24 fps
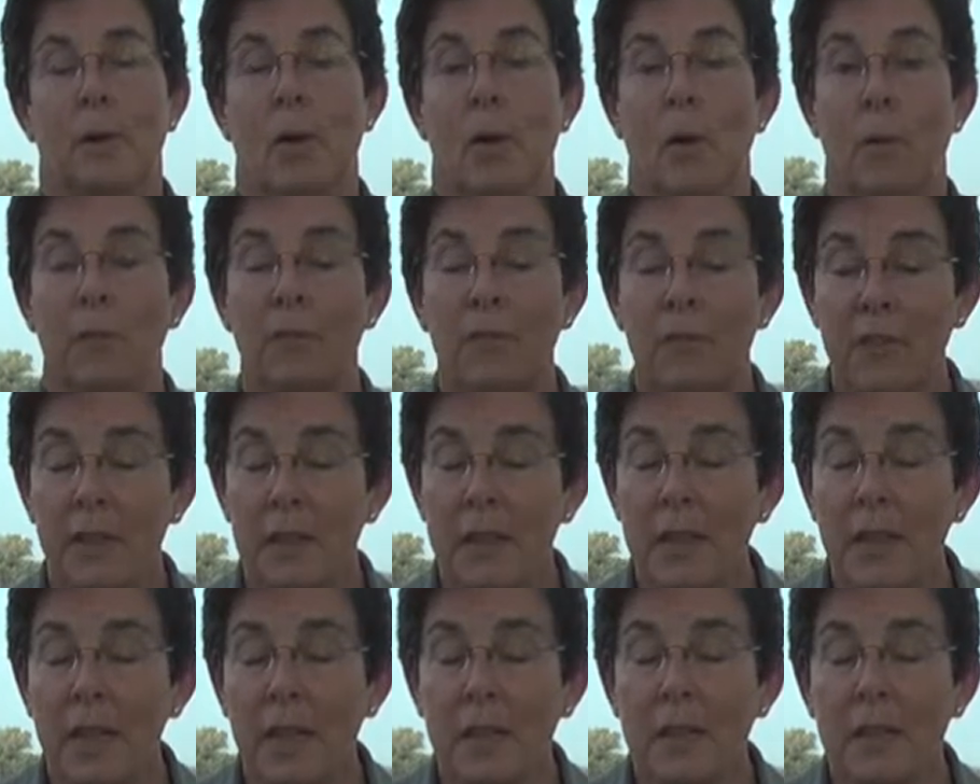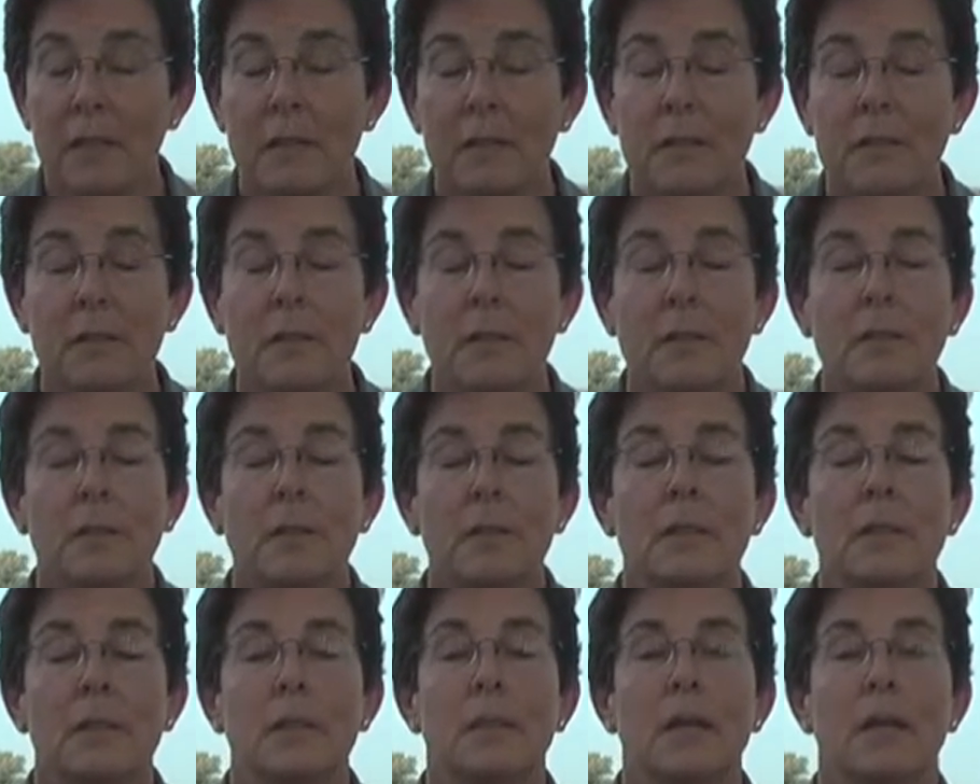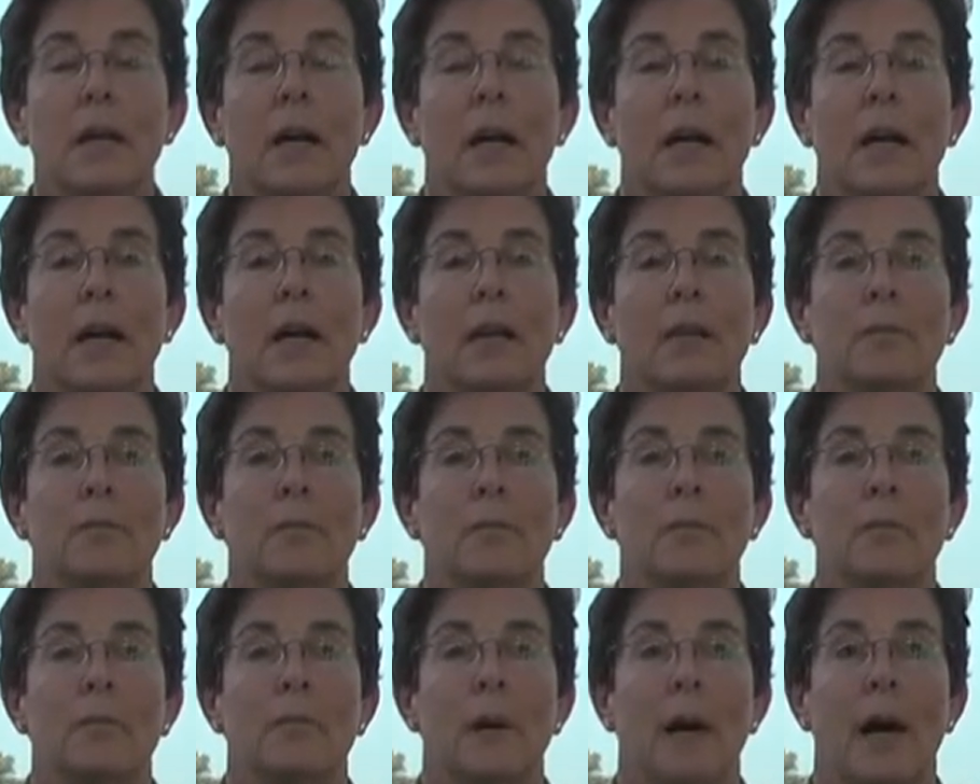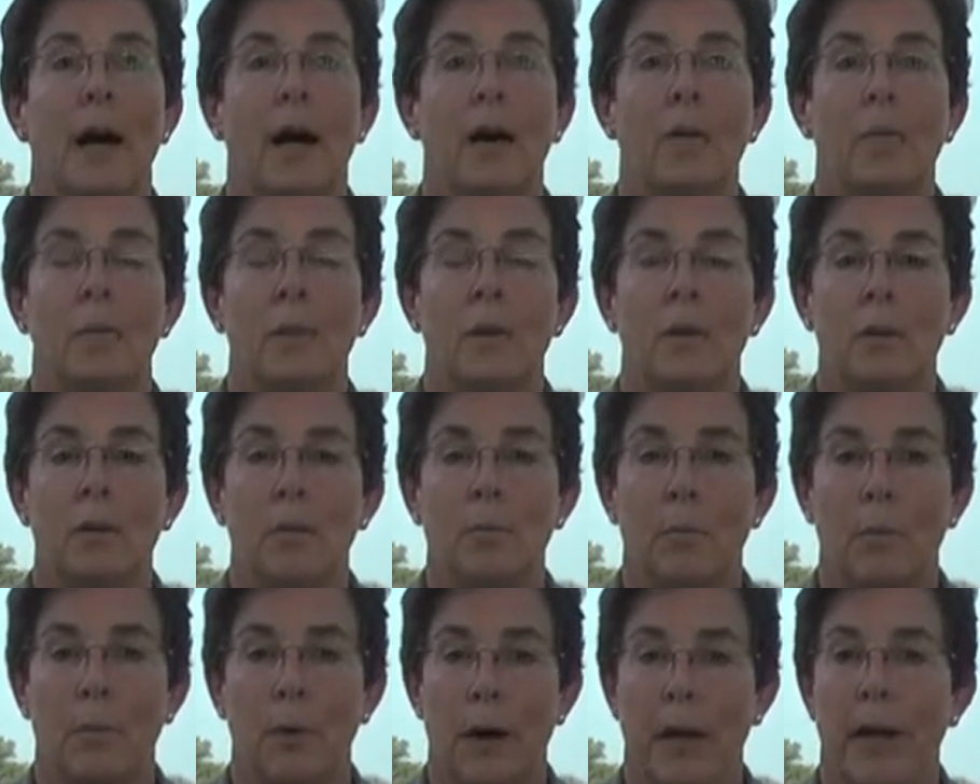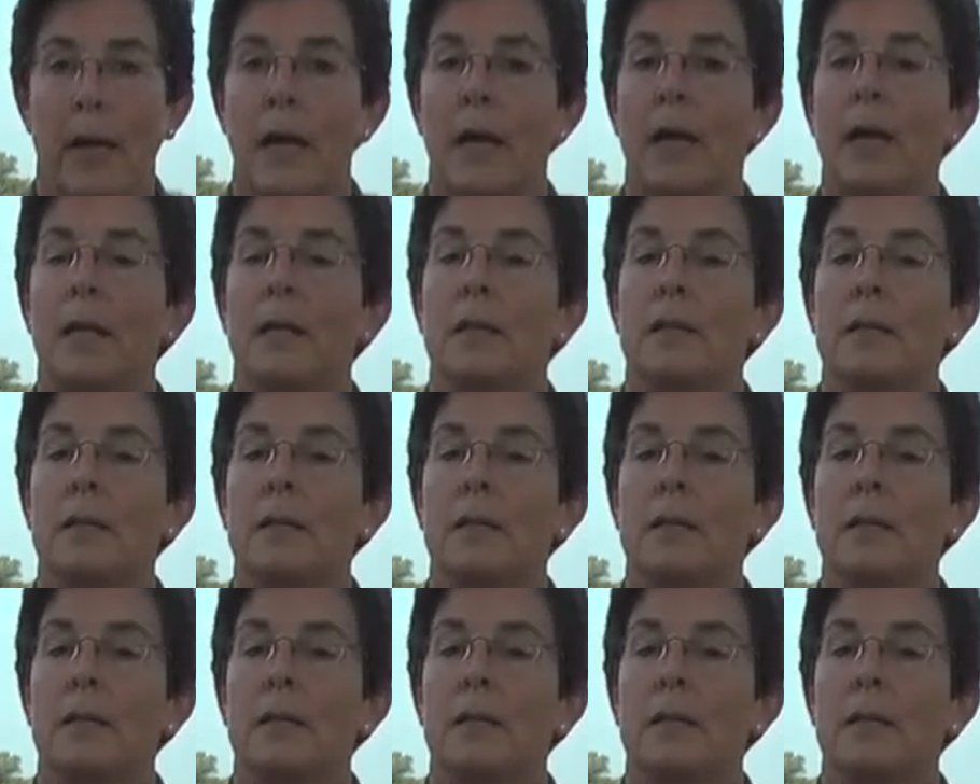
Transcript: Hopefully, I will break.